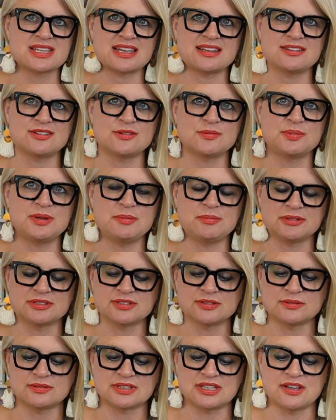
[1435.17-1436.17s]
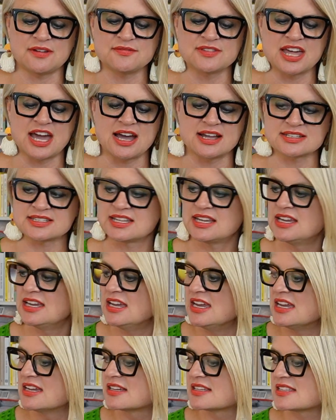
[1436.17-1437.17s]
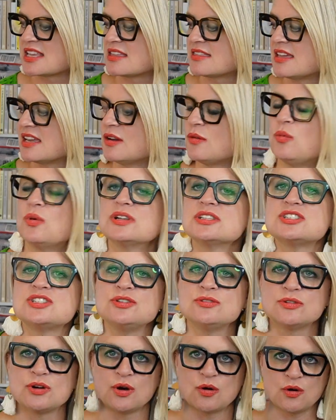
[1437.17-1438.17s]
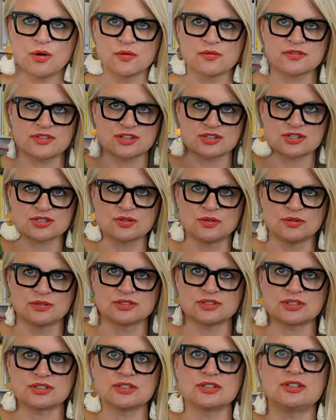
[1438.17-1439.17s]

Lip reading: I know people don't love that because I think once you go over the shoulder,